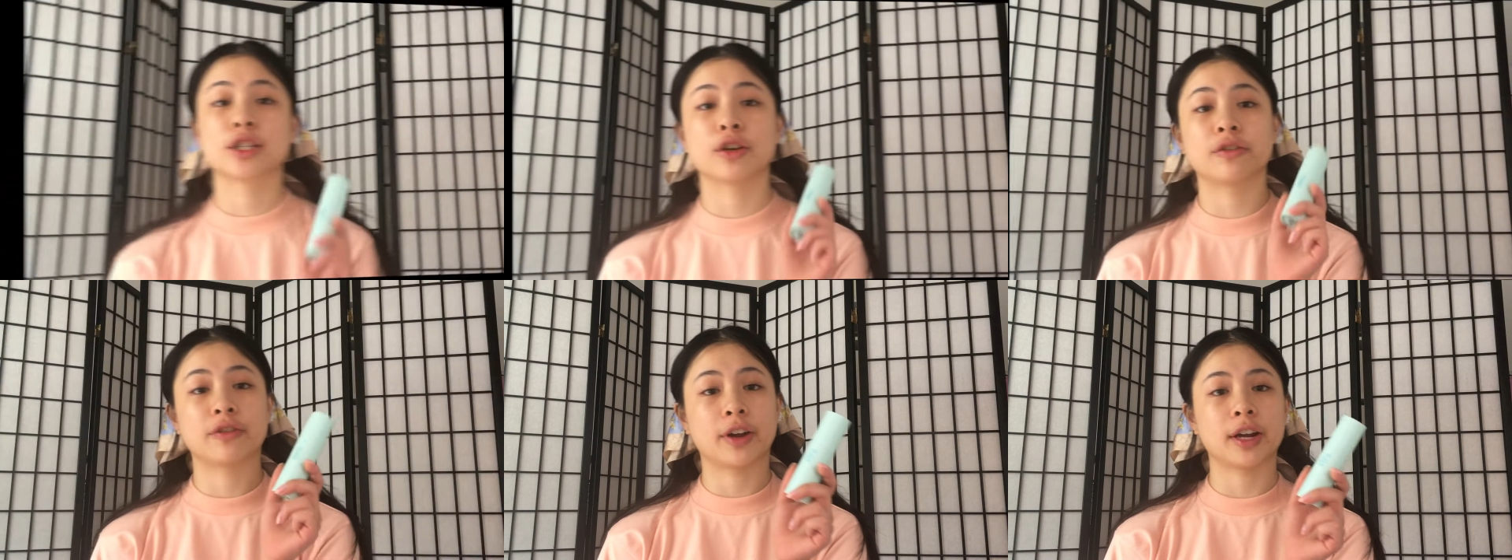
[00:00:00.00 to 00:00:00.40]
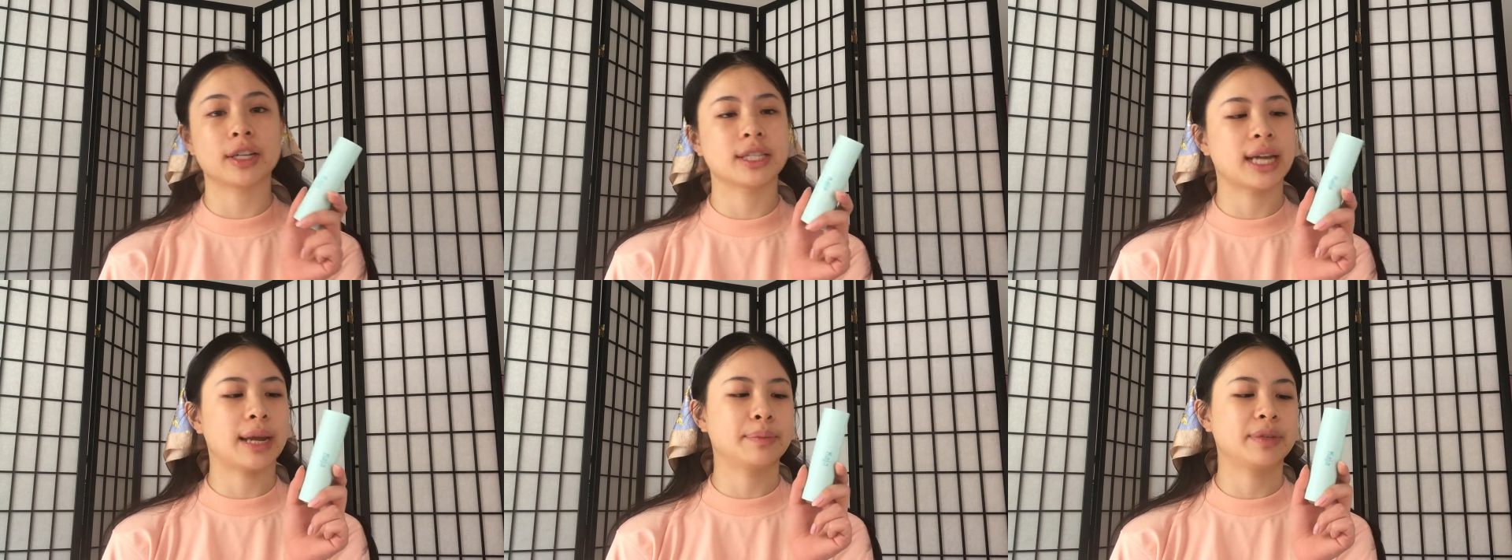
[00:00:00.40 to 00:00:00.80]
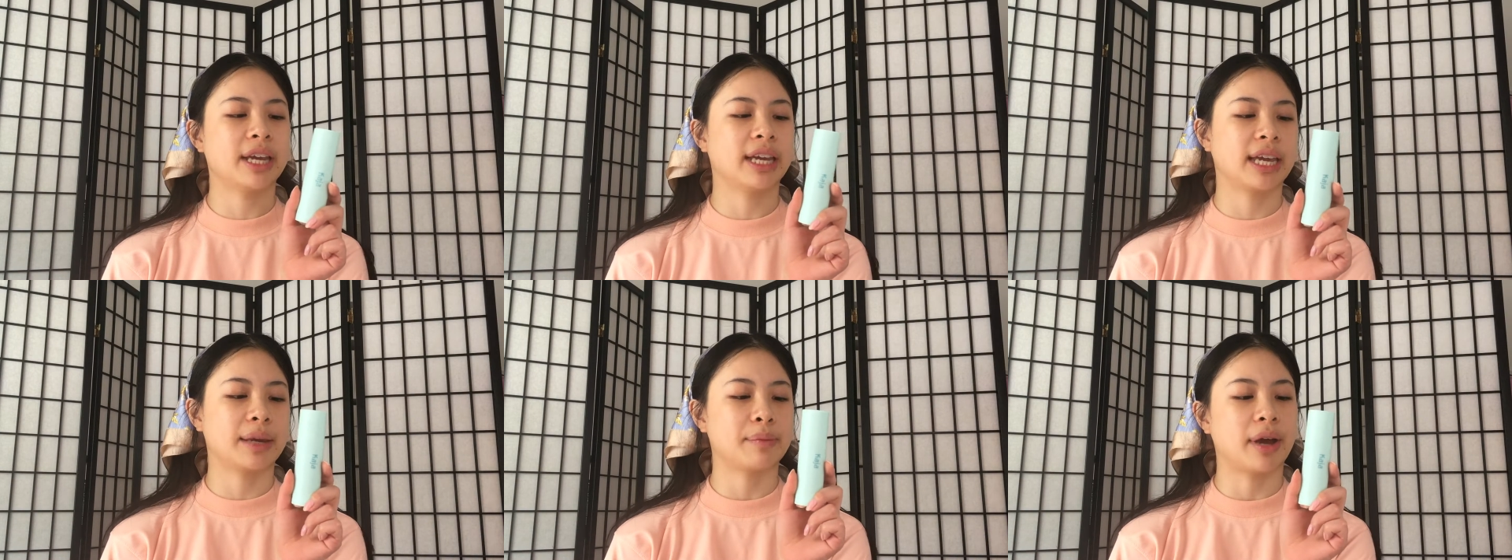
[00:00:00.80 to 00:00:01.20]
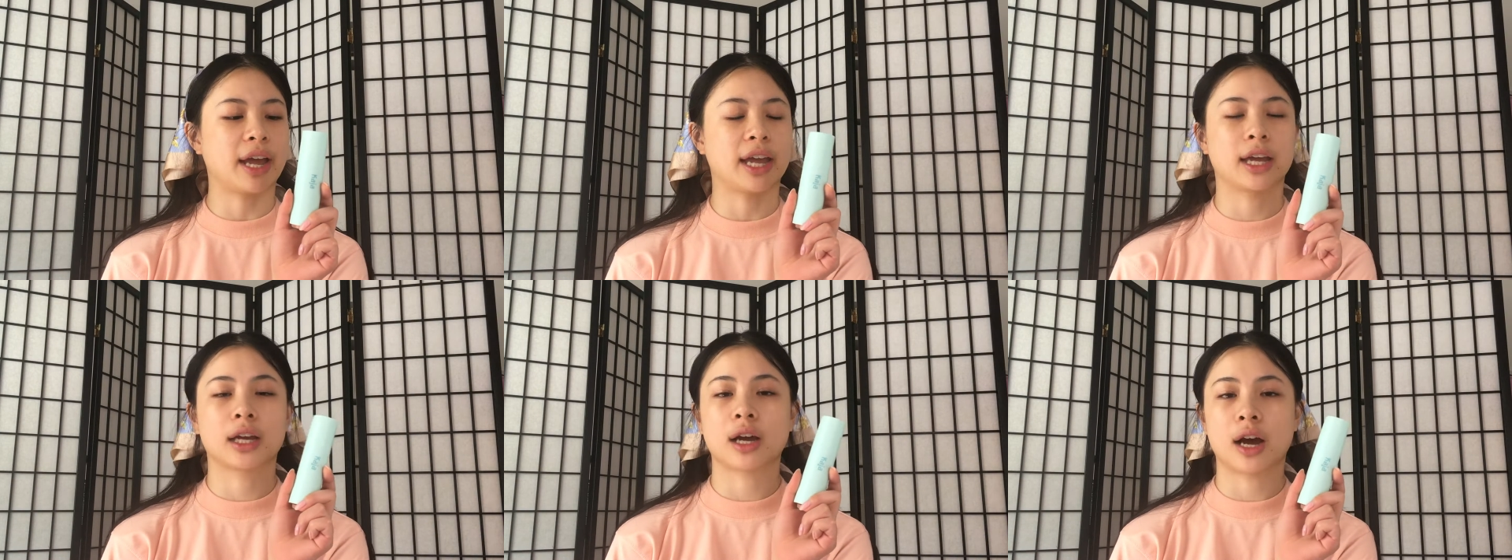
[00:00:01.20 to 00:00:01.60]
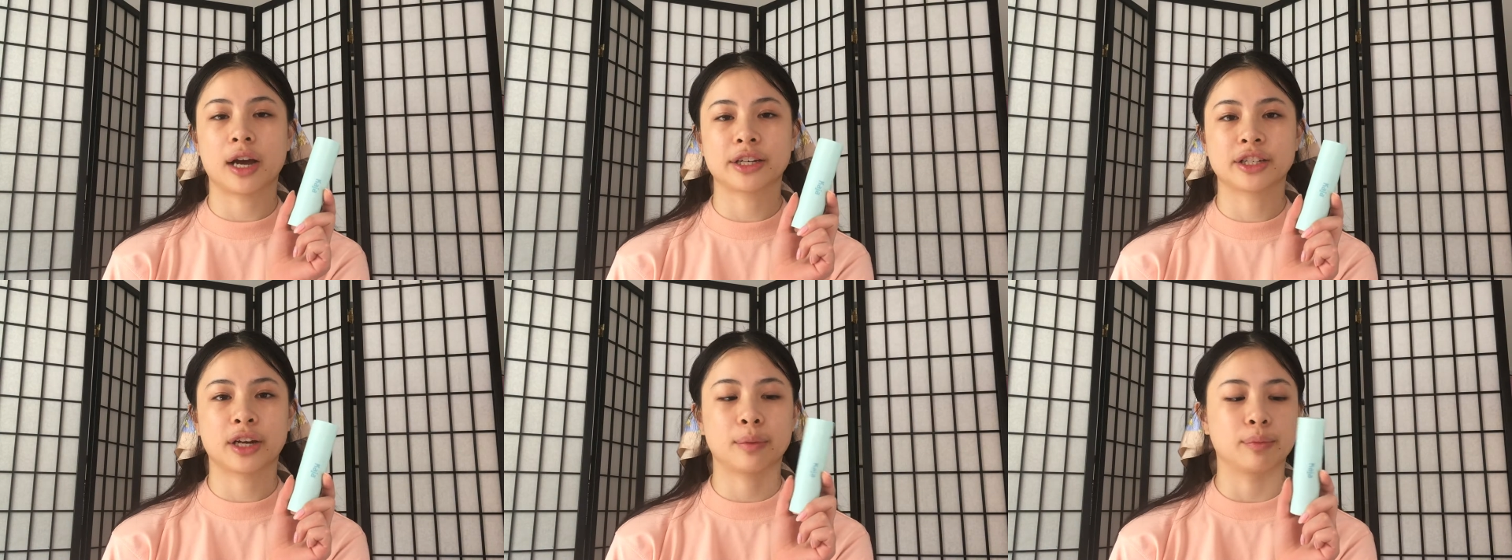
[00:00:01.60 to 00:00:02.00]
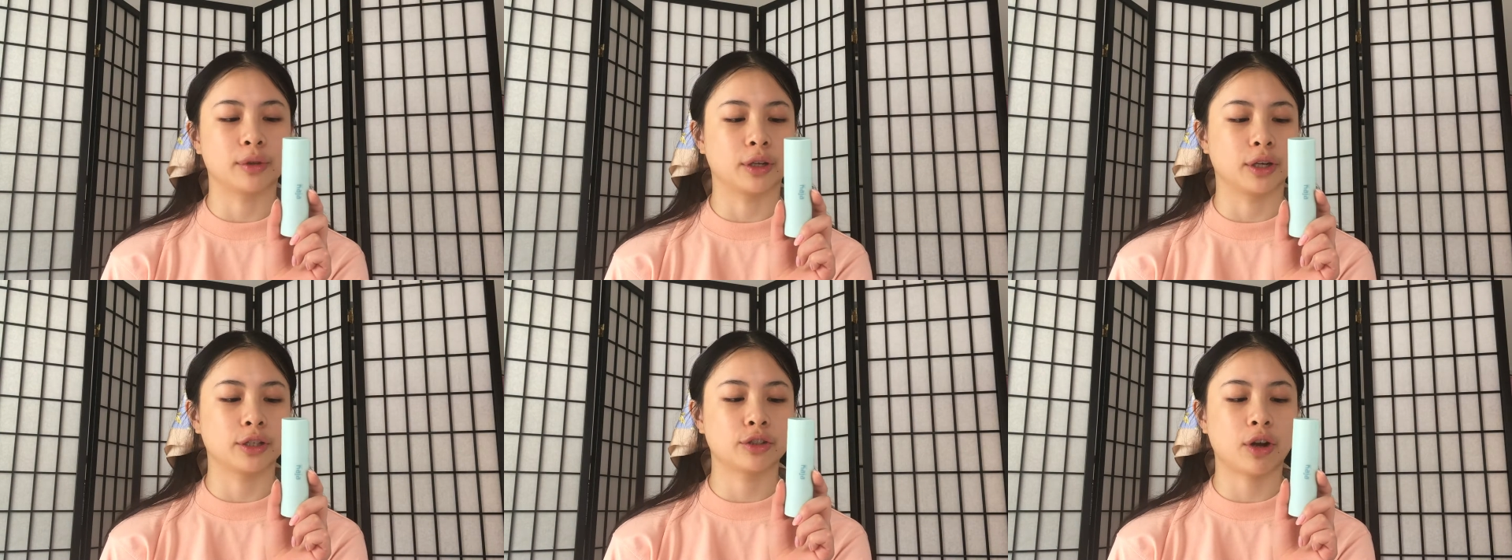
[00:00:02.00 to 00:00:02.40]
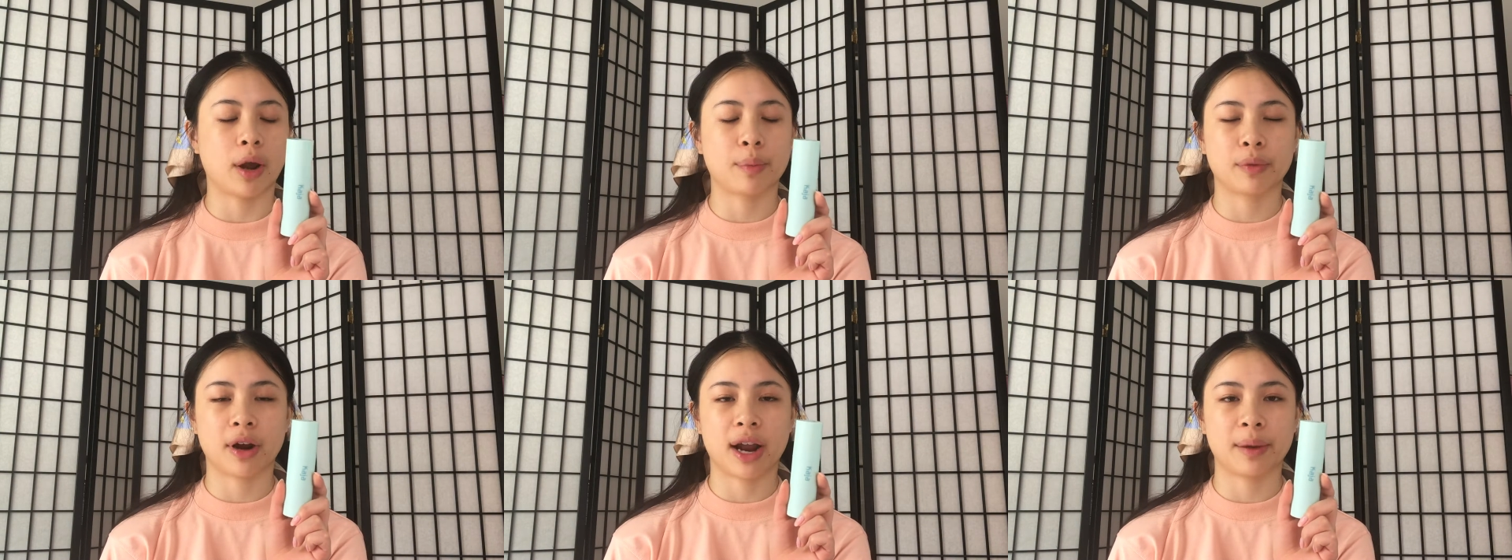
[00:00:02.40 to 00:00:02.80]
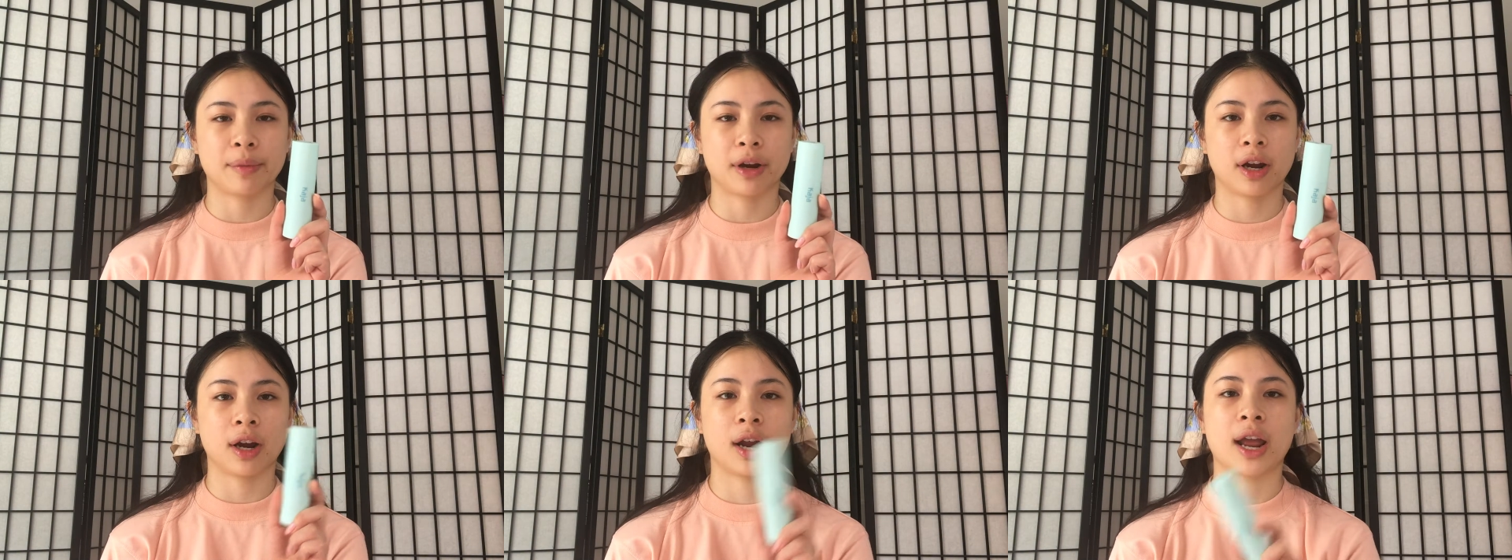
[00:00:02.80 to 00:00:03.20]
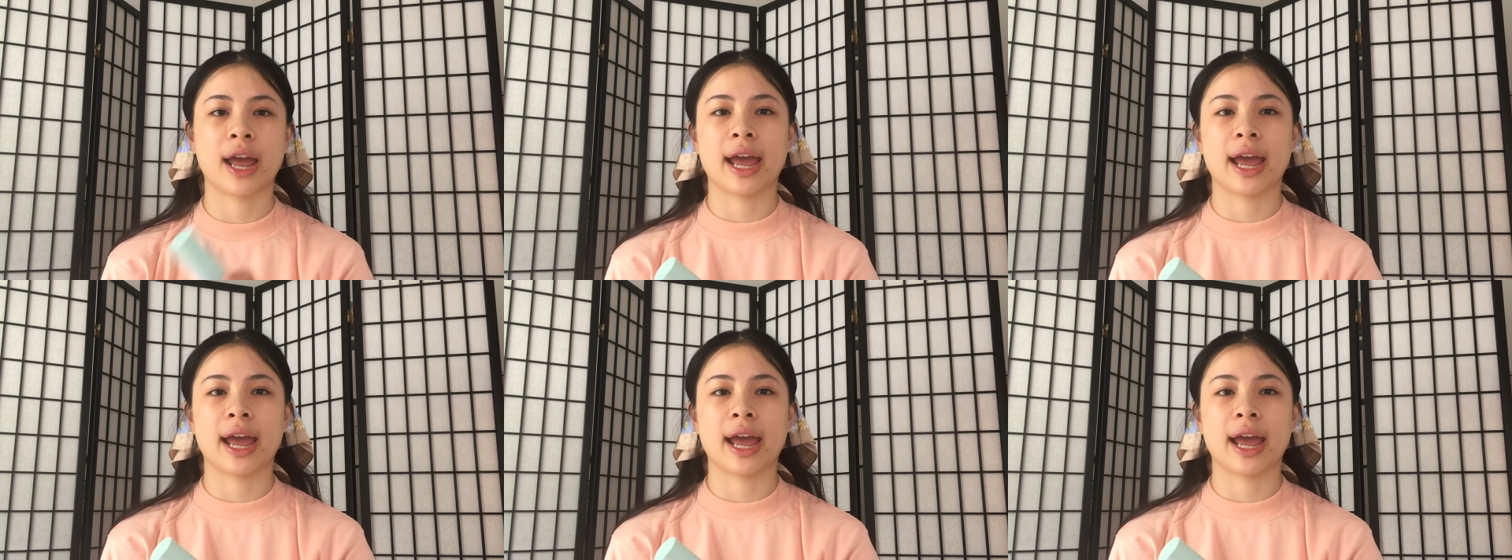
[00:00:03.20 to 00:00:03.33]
first, I'm taking my Kaja Blur Drop Primer